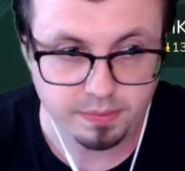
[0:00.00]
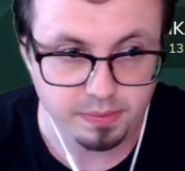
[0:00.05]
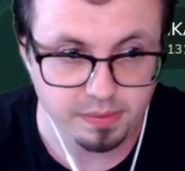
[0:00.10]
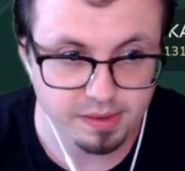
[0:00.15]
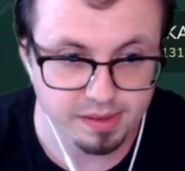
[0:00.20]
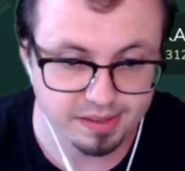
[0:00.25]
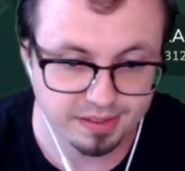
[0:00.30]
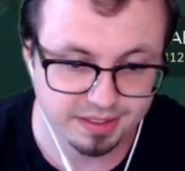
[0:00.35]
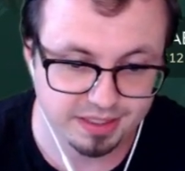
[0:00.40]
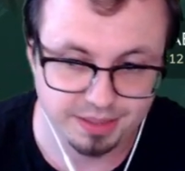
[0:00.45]

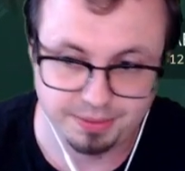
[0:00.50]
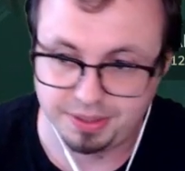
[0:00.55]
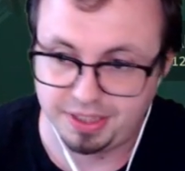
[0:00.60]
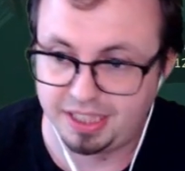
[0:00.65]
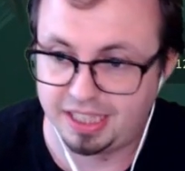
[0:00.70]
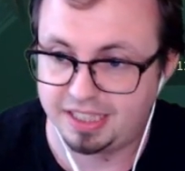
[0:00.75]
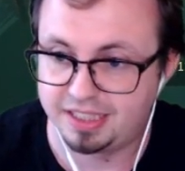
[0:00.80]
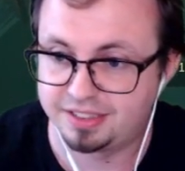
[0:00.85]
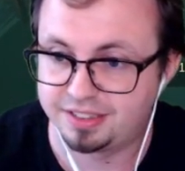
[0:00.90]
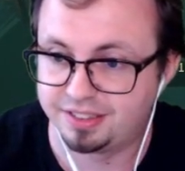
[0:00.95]
Let's see what he
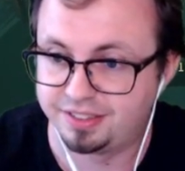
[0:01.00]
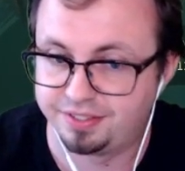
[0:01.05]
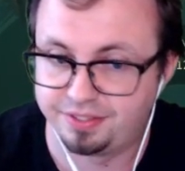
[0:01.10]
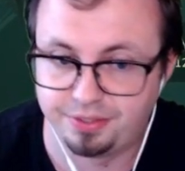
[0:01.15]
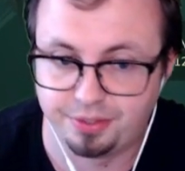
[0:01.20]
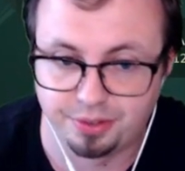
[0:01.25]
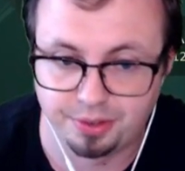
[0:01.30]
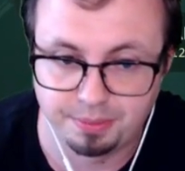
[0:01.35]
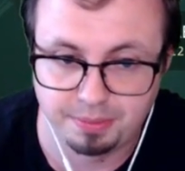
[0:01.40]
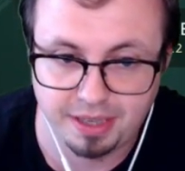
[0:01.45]
has on
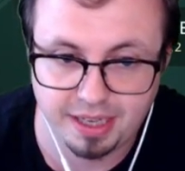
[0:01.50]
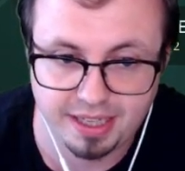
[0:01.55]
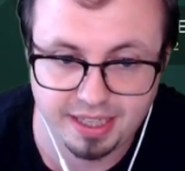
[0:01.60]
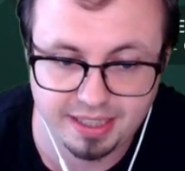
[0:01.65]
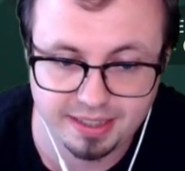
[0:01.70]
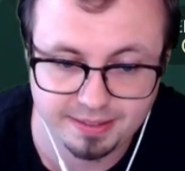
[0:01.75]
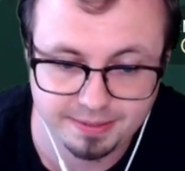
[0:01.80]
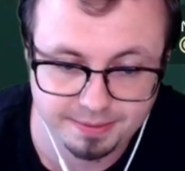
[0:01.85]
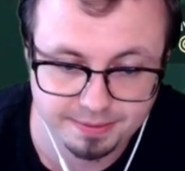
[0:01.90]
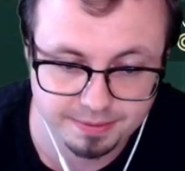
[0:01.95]
4 mana.